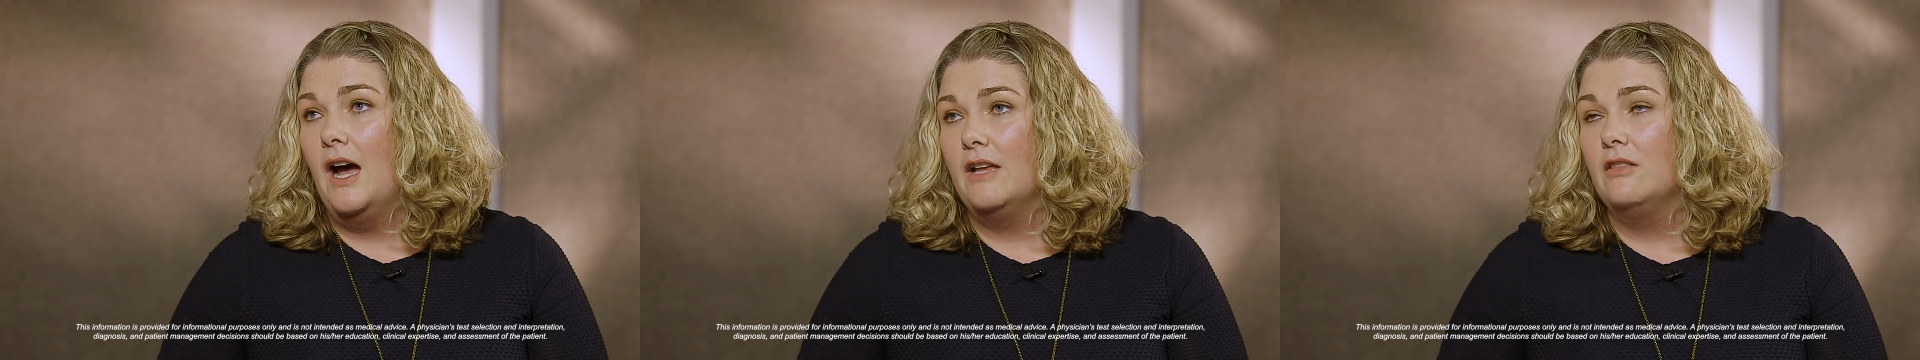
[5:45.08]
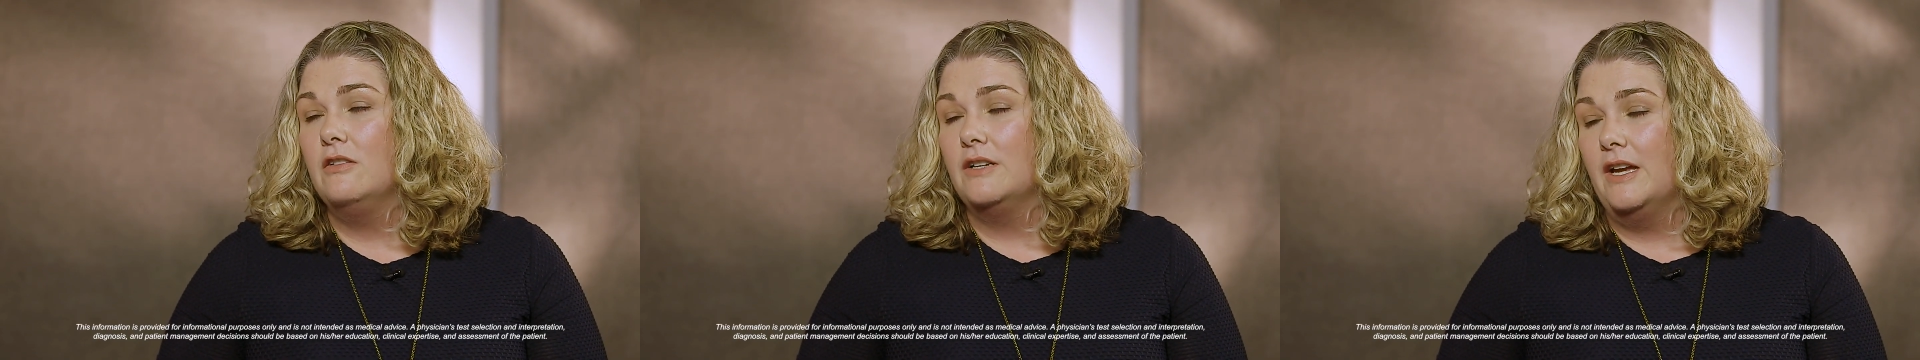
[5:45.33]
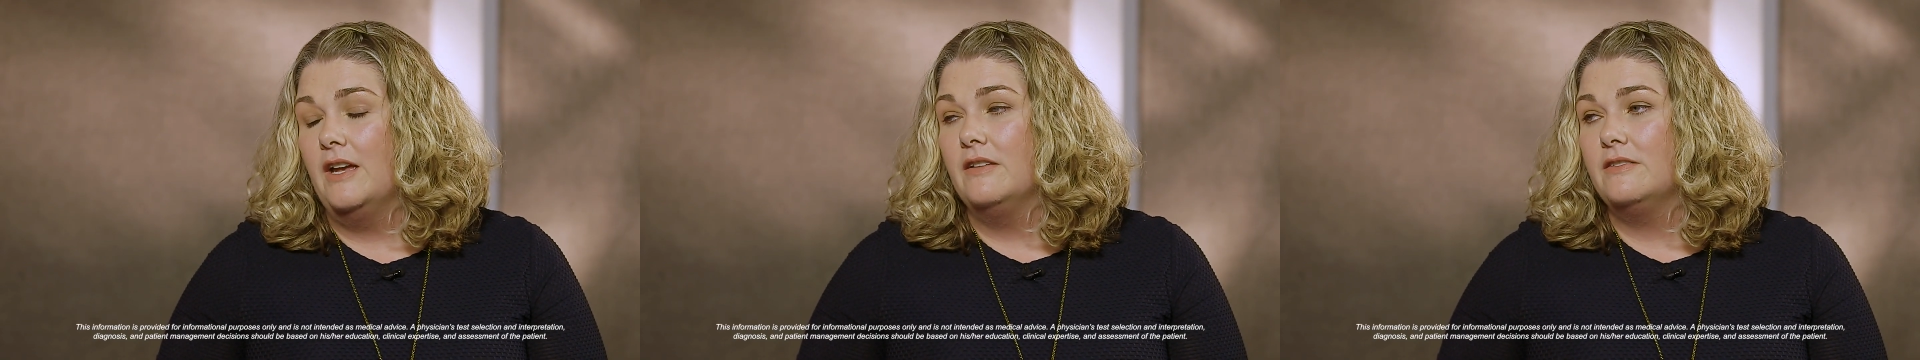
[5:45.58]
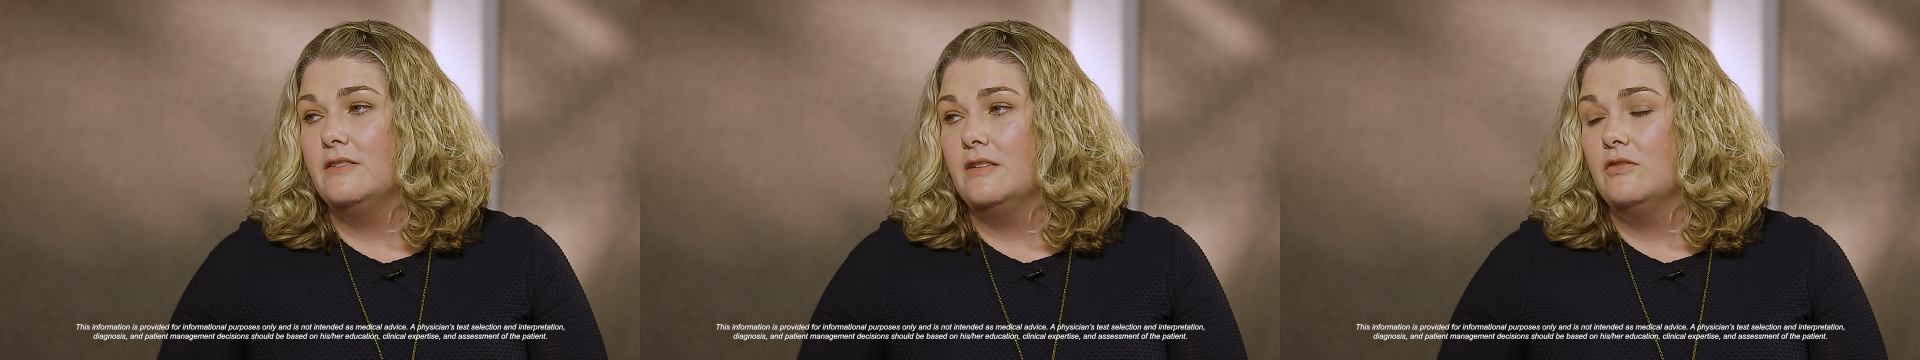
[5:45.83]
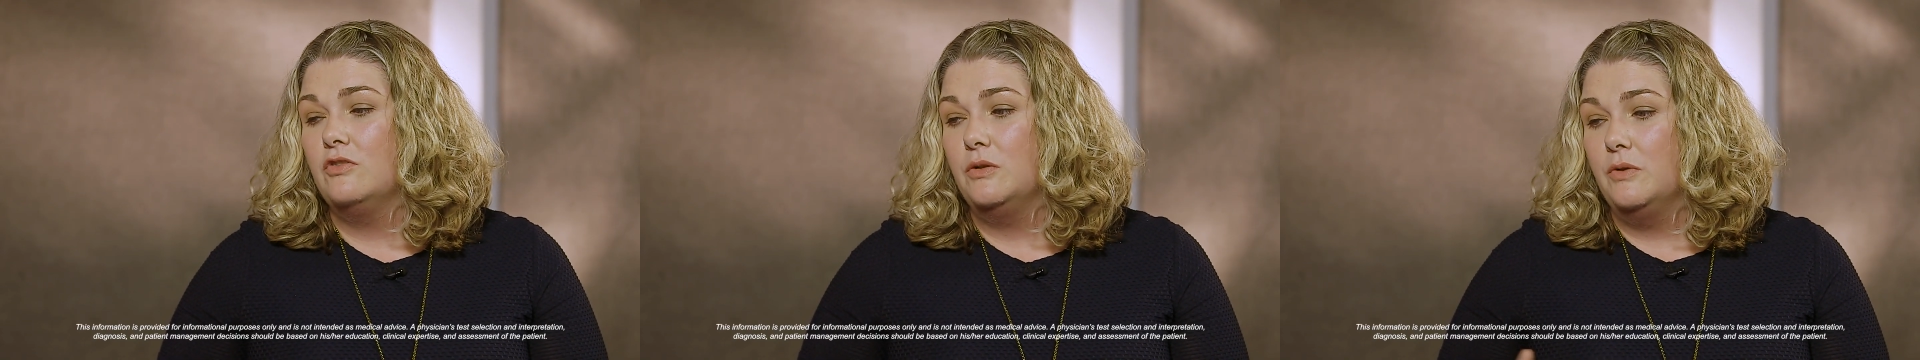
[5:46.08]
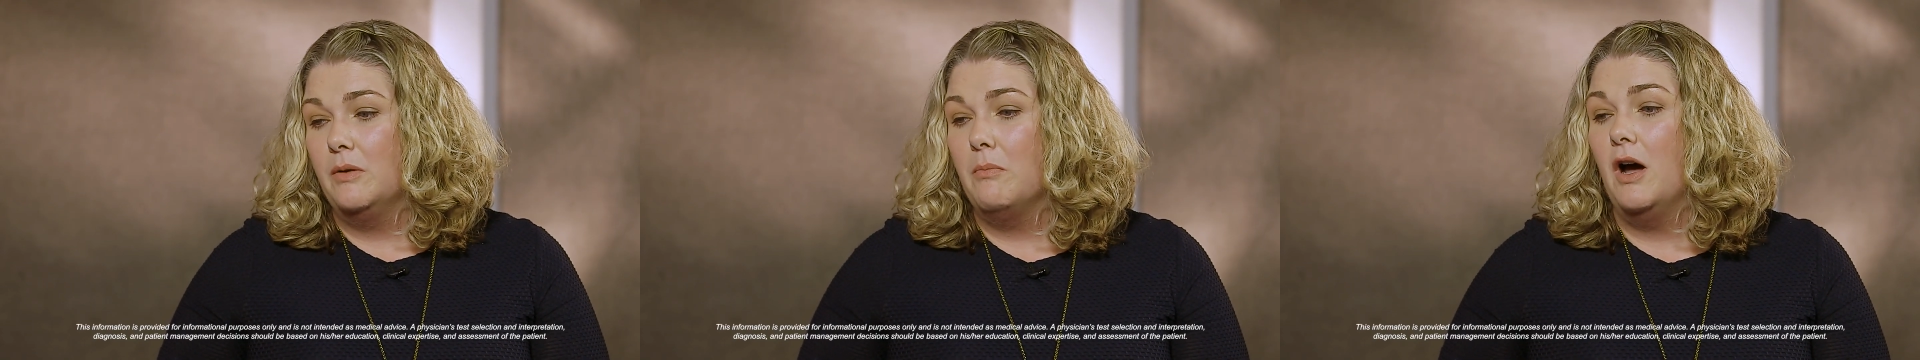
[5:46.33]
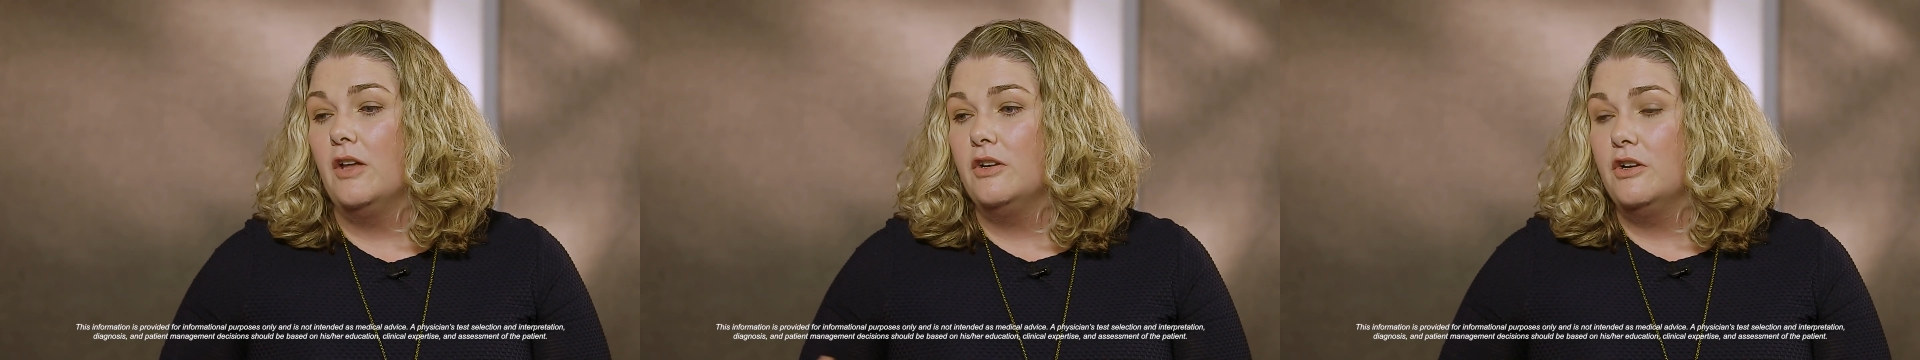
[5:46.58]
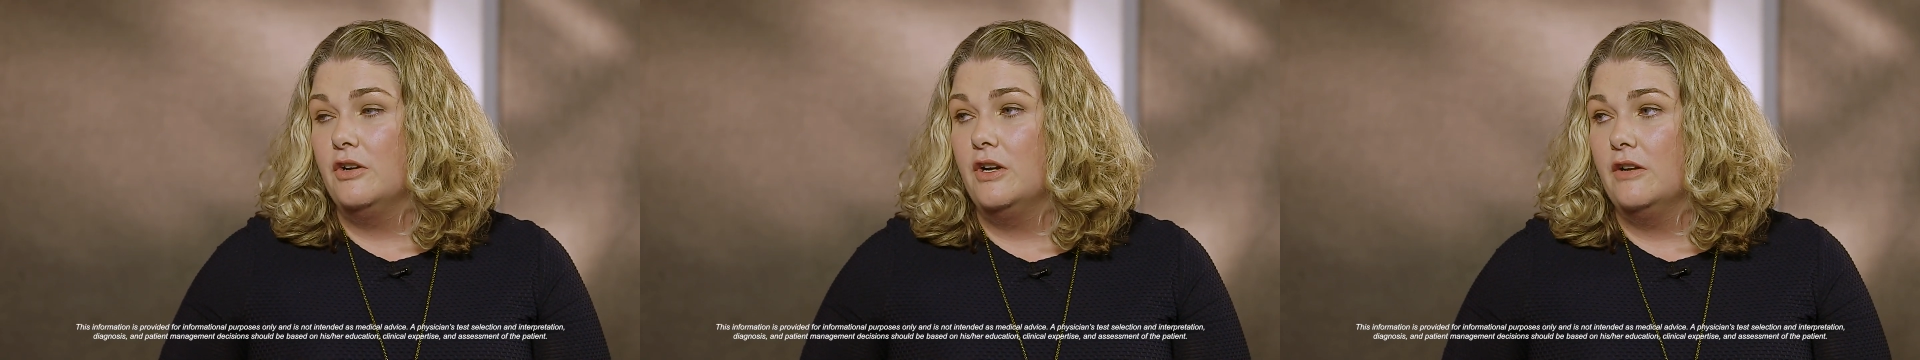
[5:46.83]
I look at doing
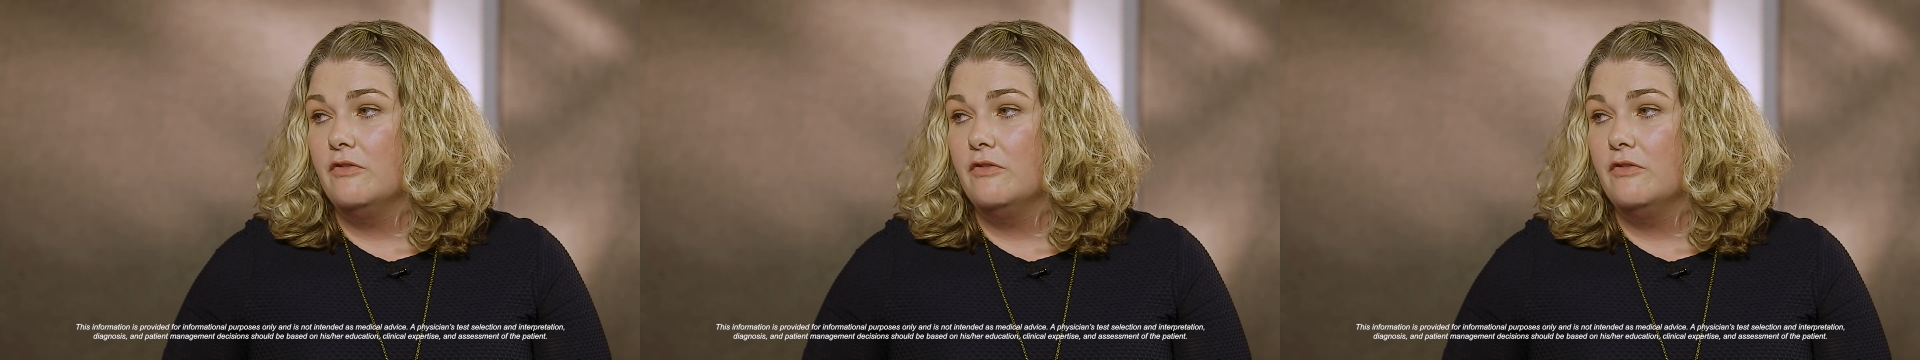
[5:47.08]
monitoring